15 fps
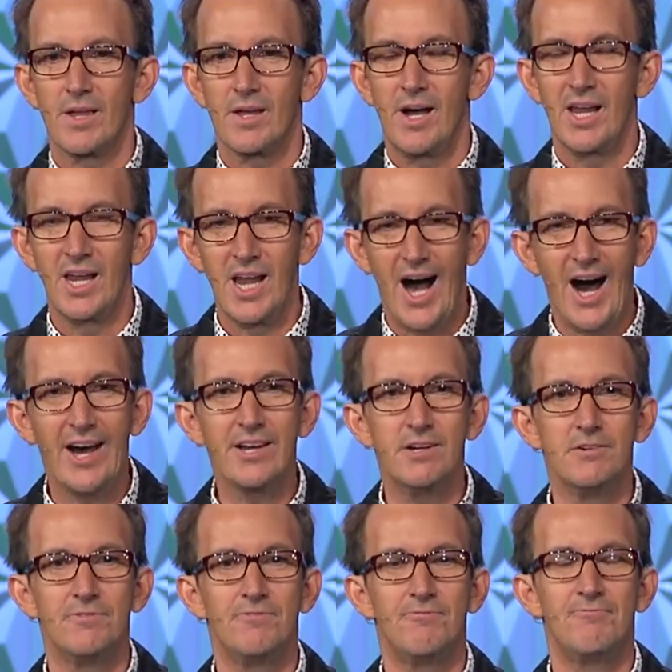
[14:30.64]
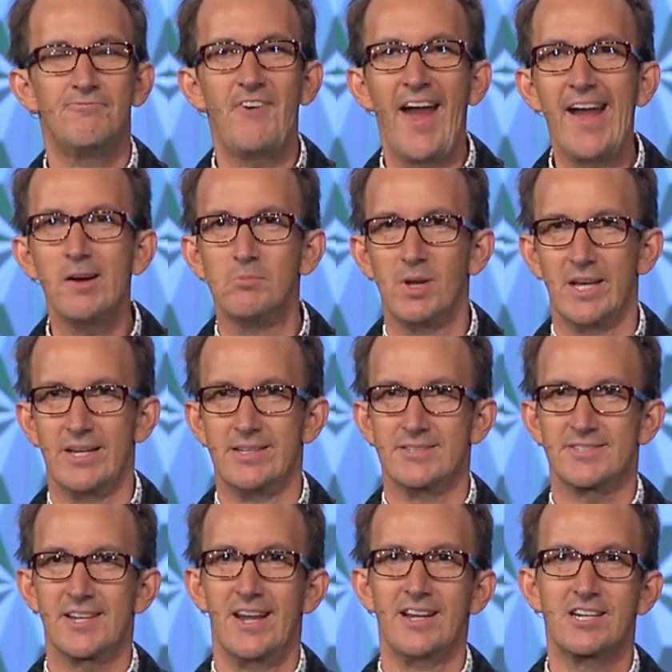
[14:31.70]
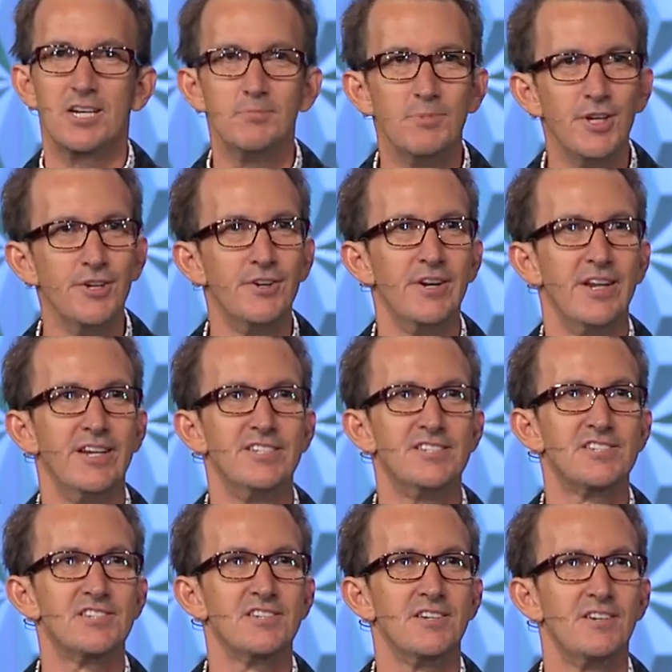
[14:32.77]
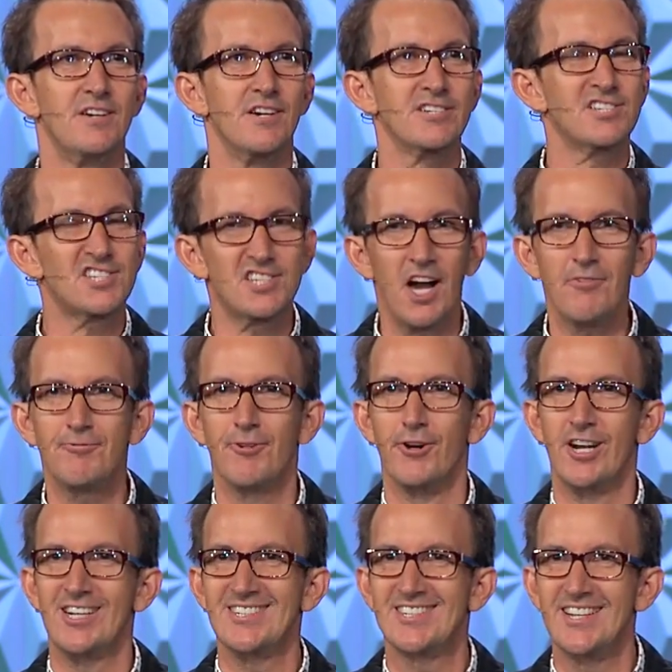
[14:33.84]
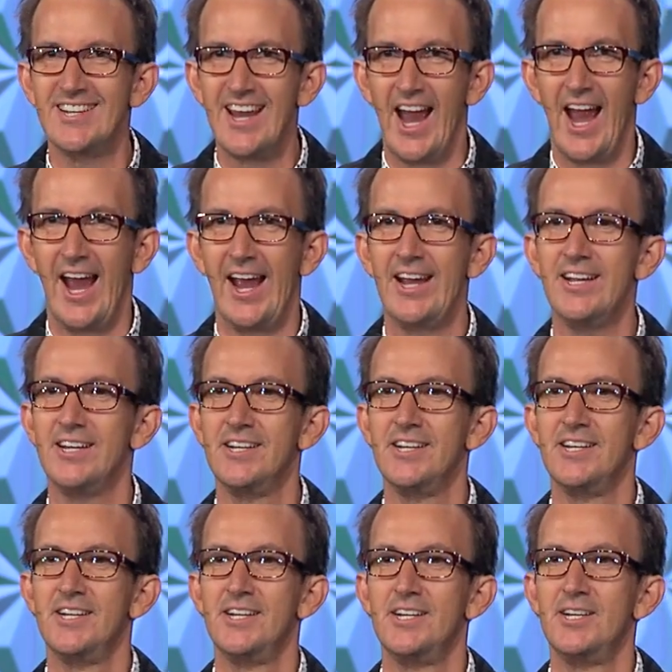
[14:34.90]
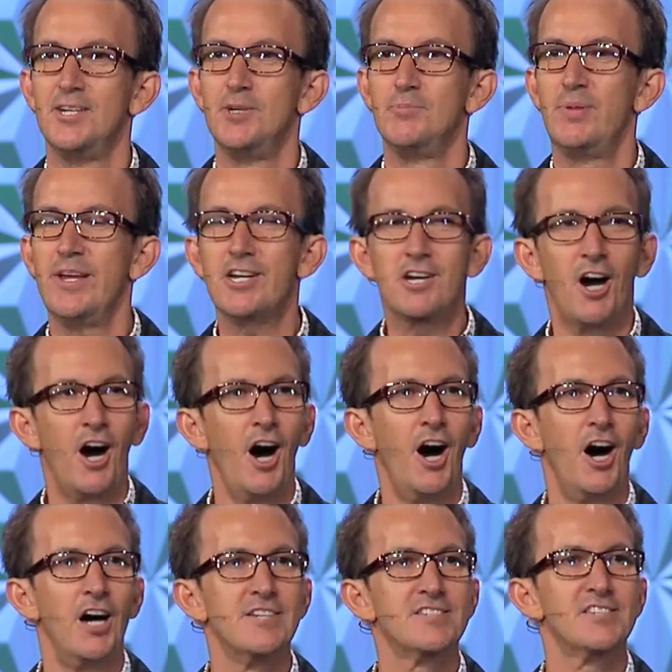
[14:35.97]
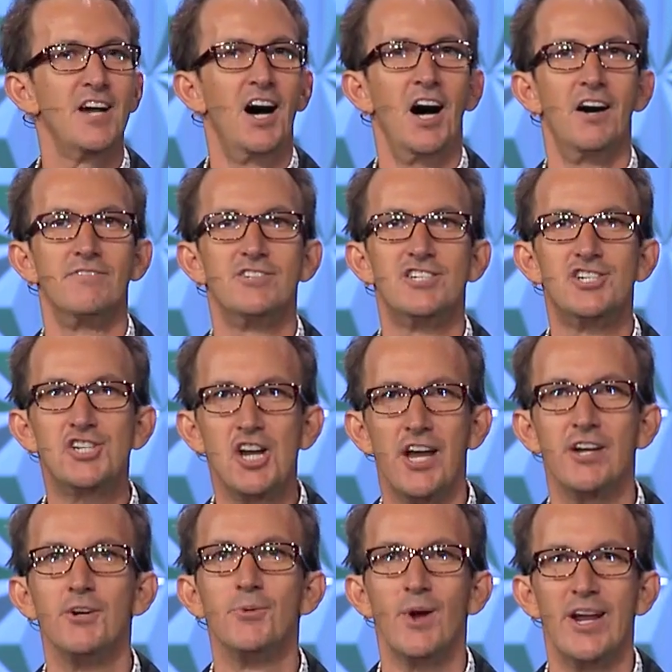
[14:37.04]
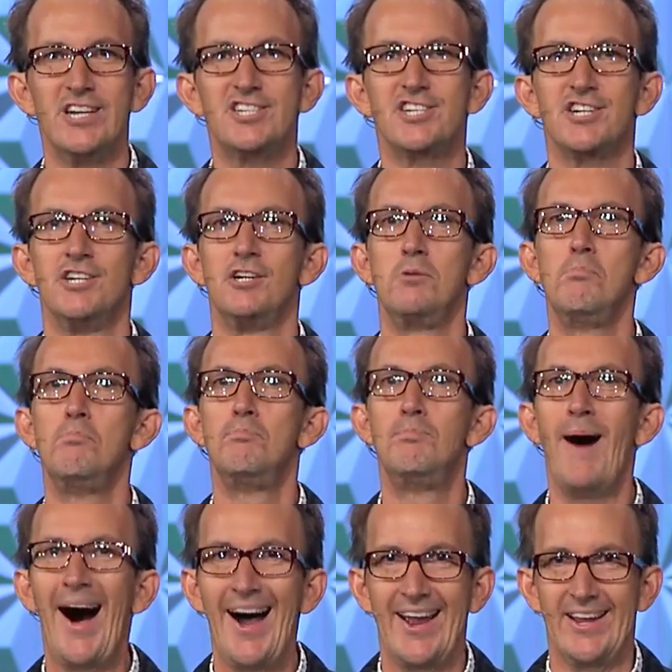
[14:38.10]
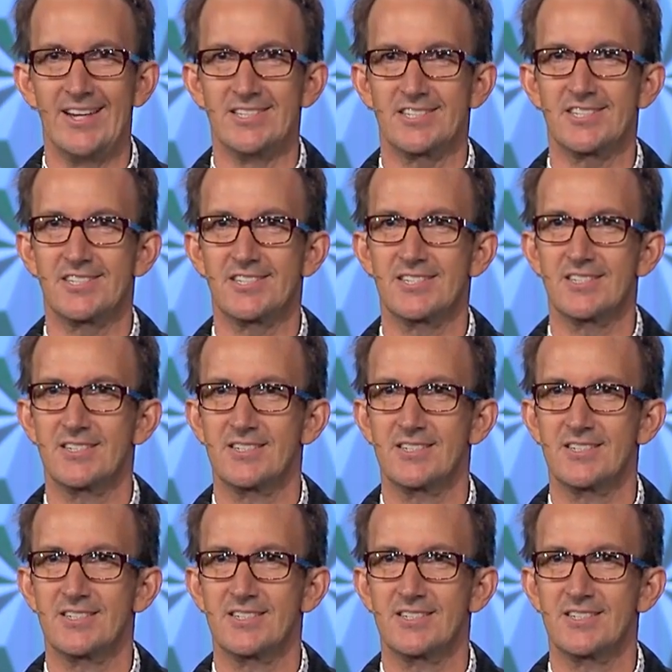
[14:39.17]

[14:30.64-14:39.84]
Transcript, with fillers: a lot of families and communities are suffering today because of generational bias.